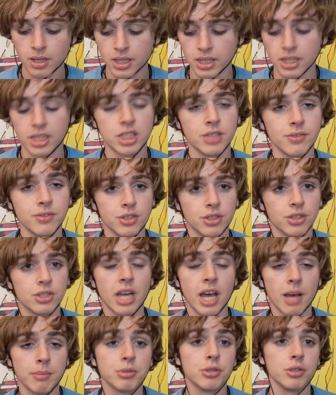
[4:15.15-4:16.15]
unless if you just
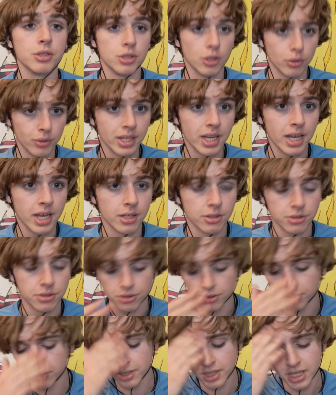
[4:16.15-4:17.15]
absolutely know the
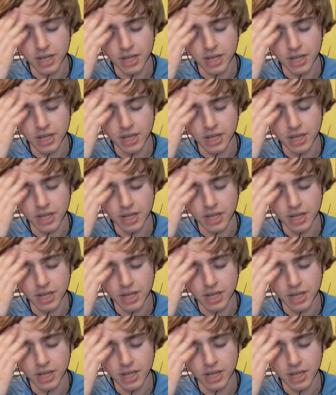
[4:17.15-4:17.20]
answer.